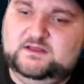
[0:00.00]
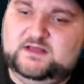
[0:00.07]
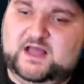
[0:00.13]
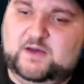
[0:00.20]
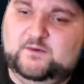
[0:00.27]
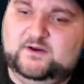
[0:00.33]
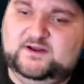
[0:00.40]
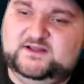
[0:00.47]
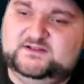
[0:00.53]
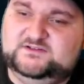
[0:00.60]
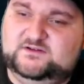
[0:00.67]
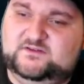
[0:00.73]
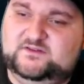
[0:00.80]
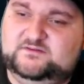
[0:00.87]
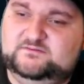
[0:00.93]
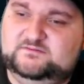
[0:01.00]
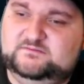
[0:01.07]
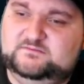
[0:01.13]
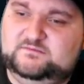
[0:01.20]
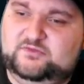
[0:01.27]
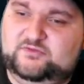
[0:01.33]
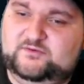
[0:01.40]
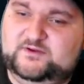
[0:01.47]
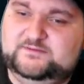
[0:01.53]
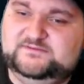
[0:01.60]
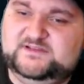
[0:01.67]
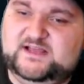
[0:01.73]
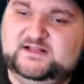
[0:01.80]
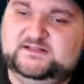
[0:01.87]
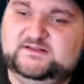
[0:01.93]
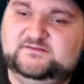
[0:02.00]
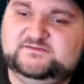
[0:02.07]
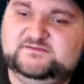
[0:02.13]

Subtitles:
I want to control the 3 objectives.